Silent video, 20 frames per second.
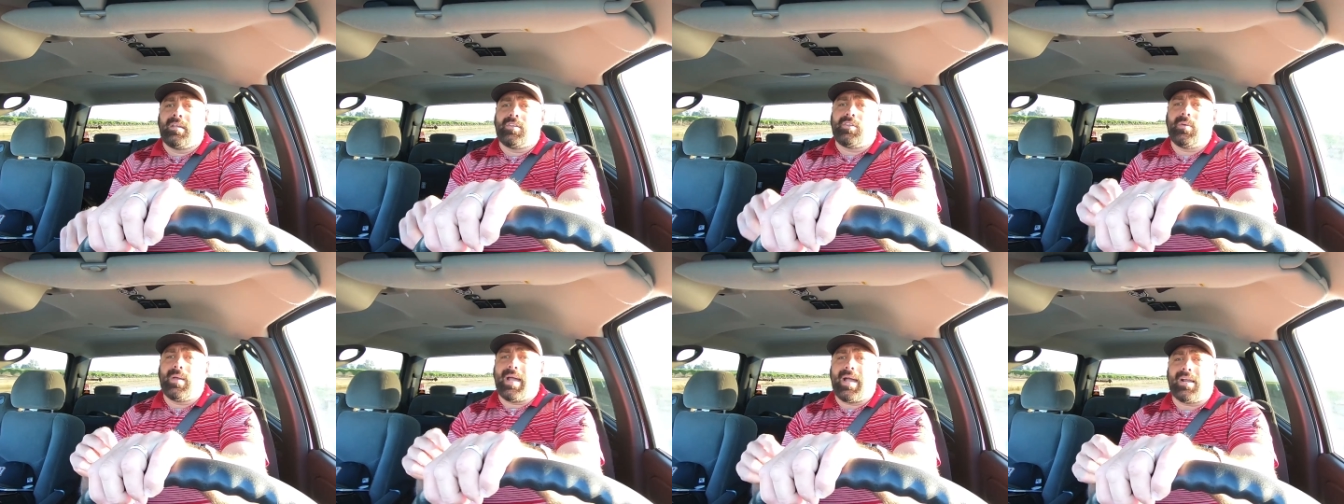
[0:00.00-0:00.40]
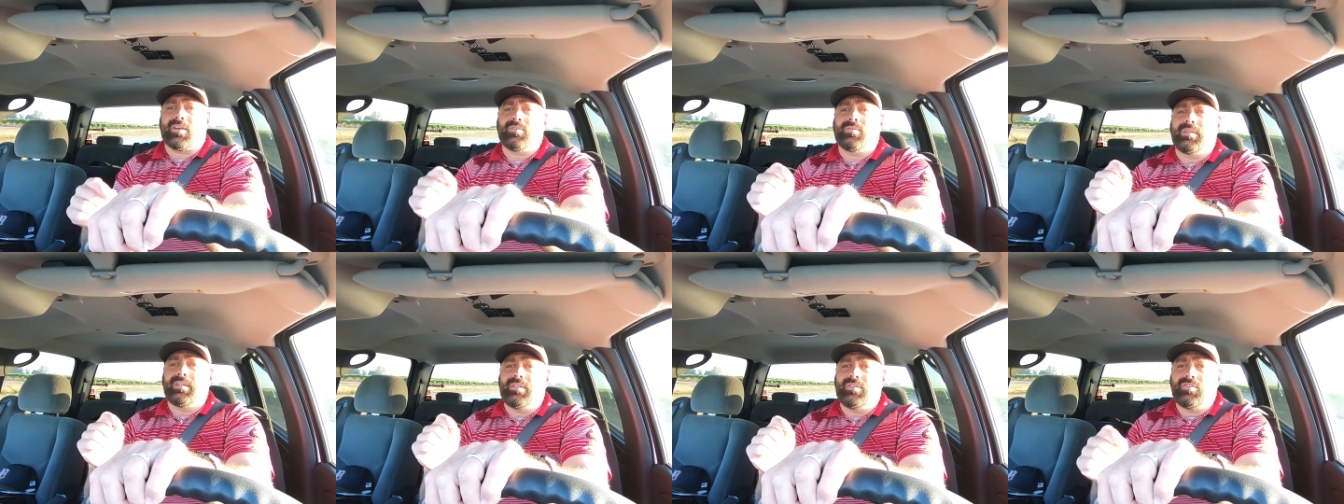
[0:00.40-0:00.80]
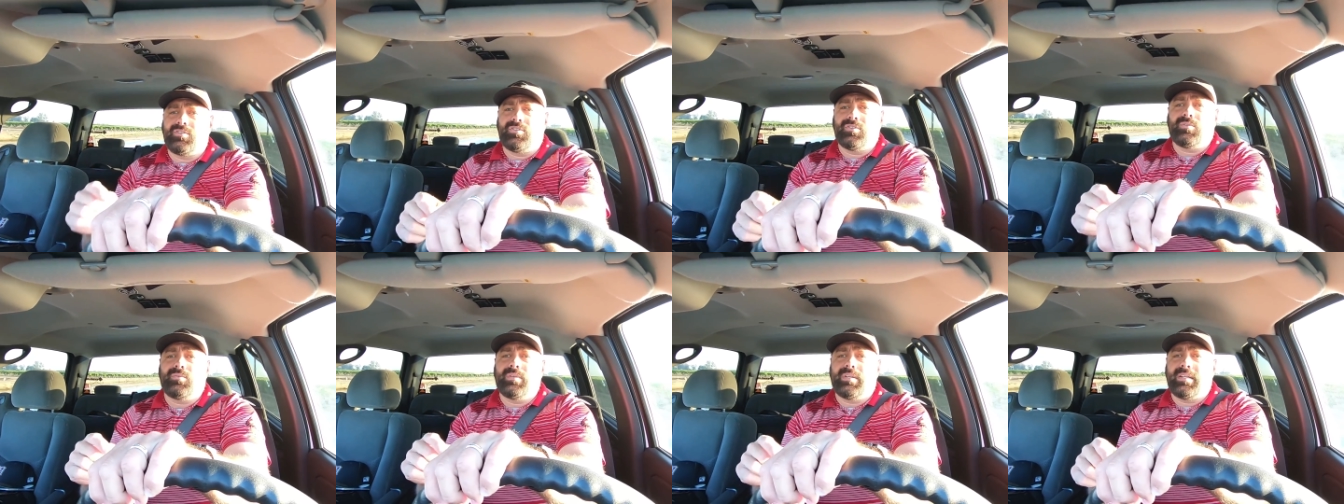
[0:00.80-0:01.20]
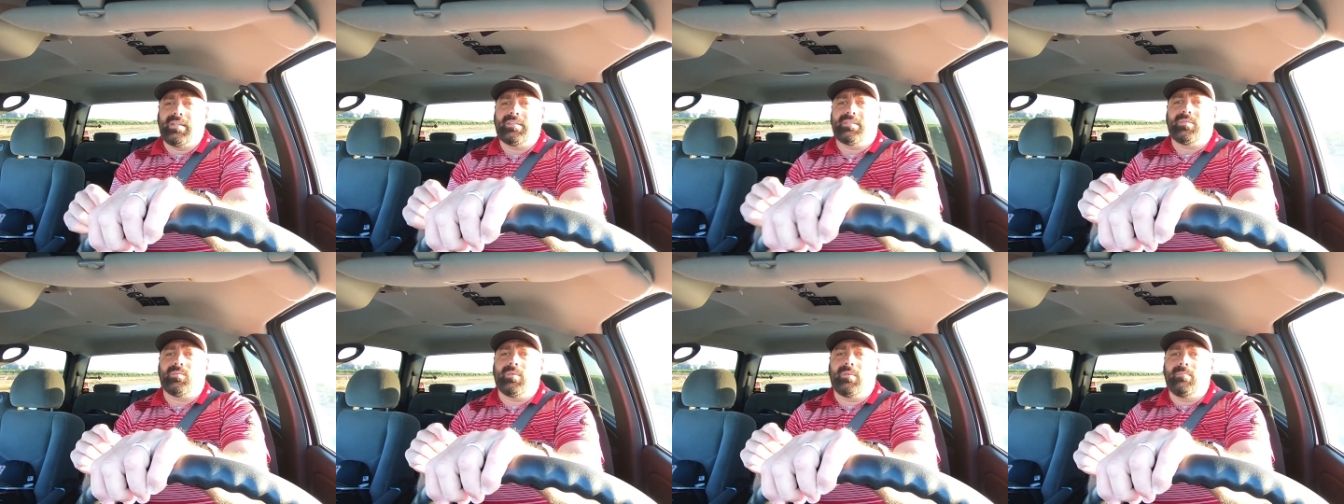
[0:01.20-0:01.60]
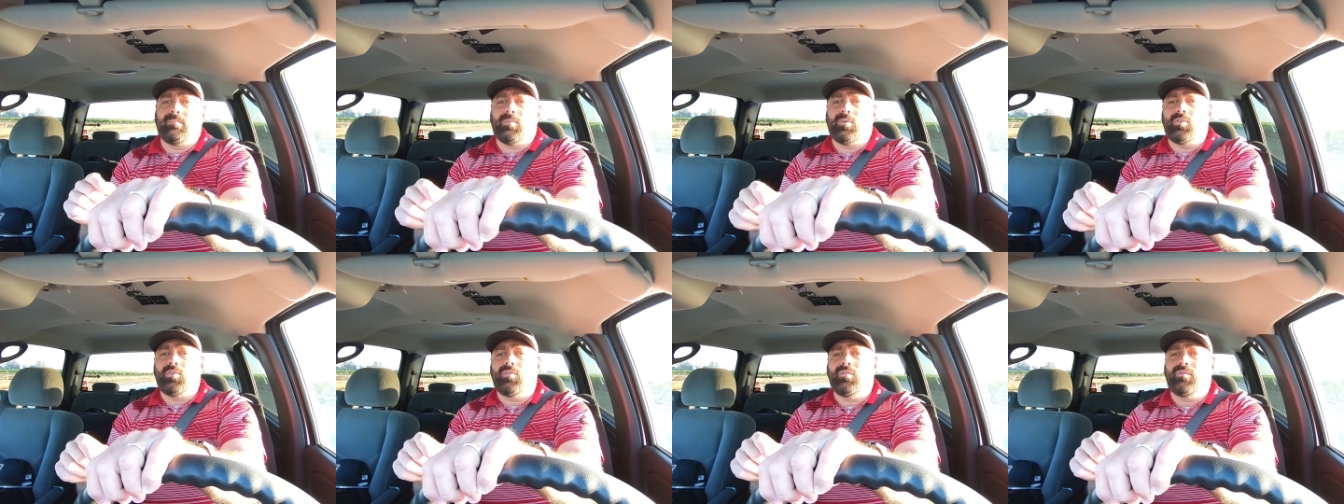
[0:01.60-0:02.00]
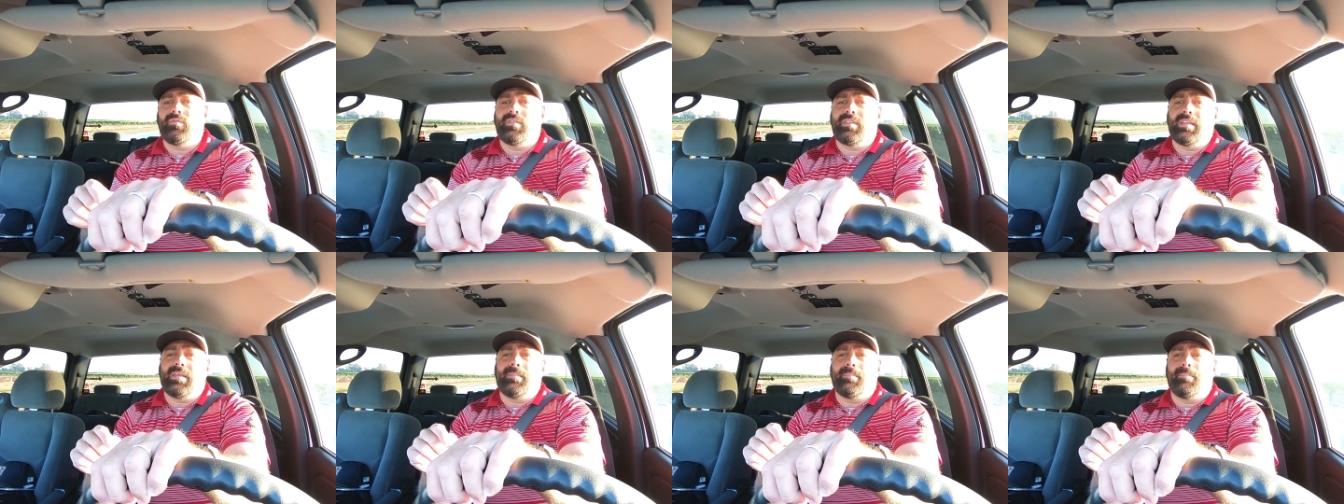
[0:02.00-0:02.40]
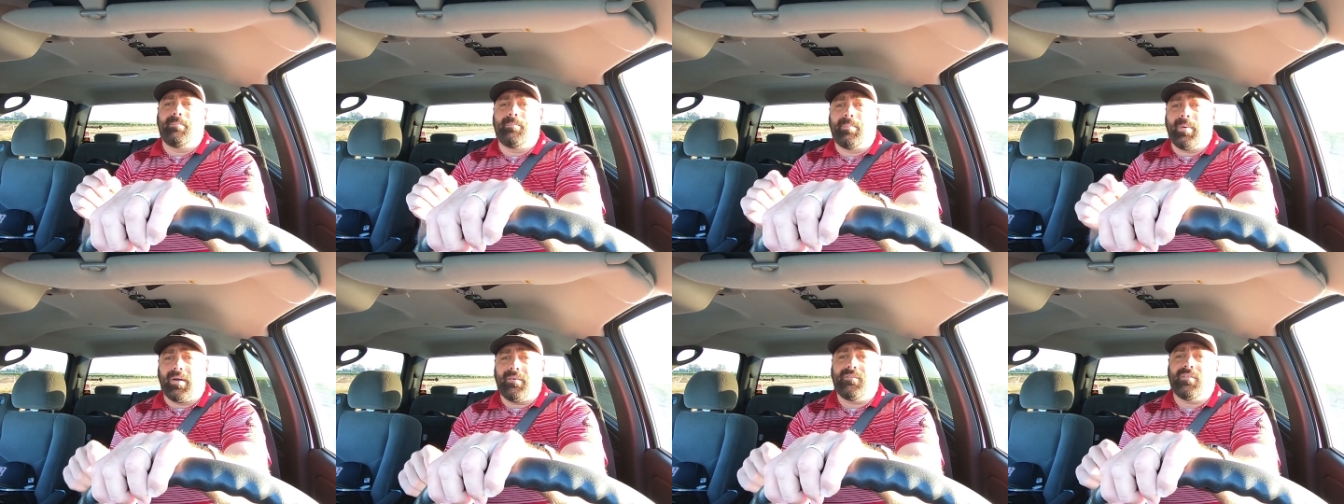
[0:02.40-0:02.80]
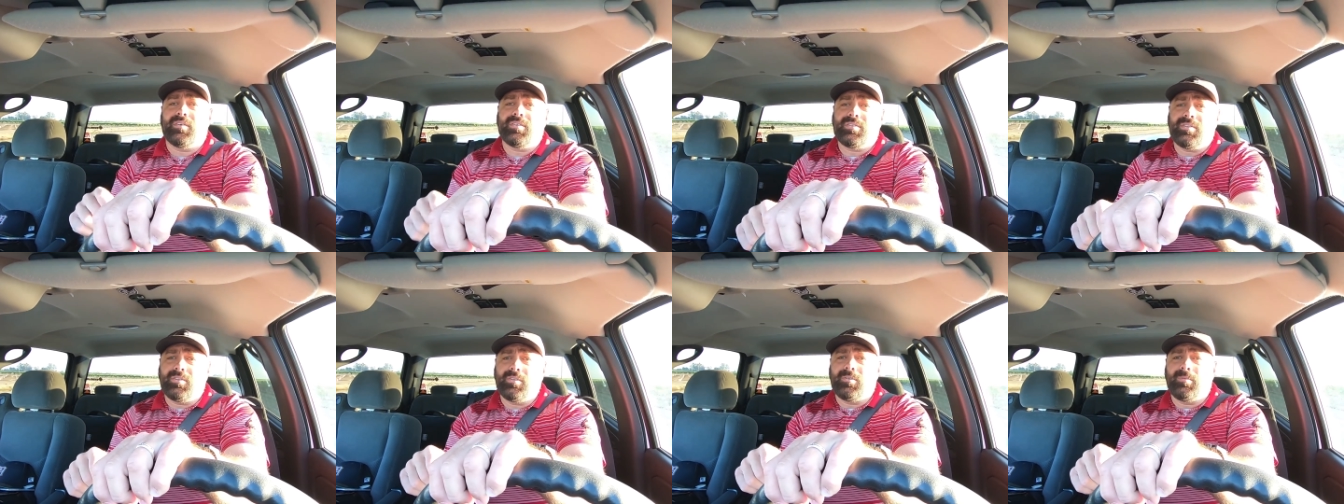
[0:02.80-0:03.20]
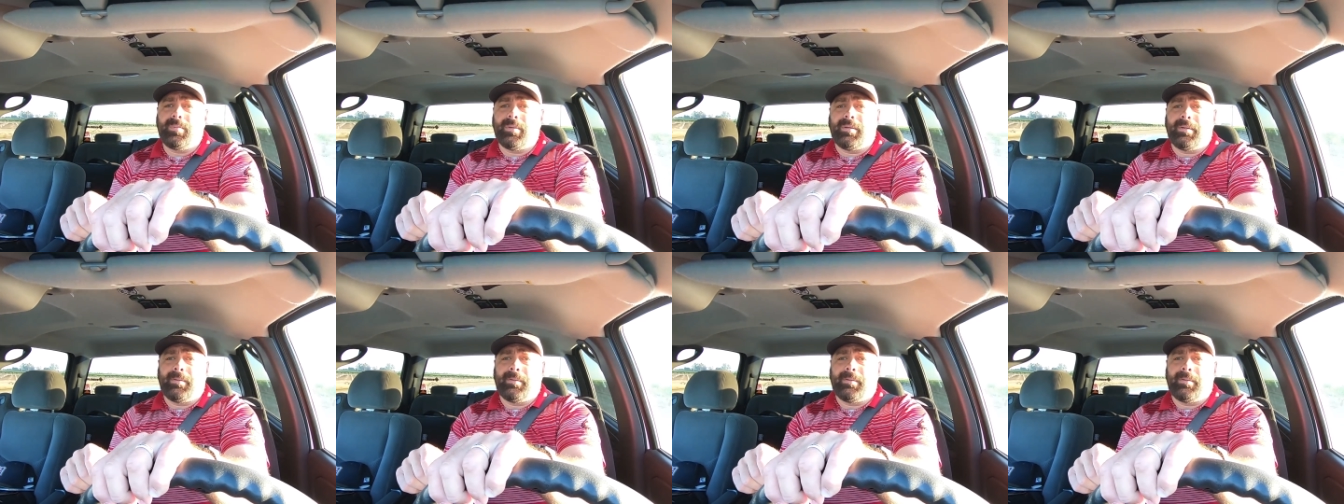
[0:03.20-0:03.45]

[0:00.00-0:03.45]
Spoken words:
You actually do need to remove the buffer tube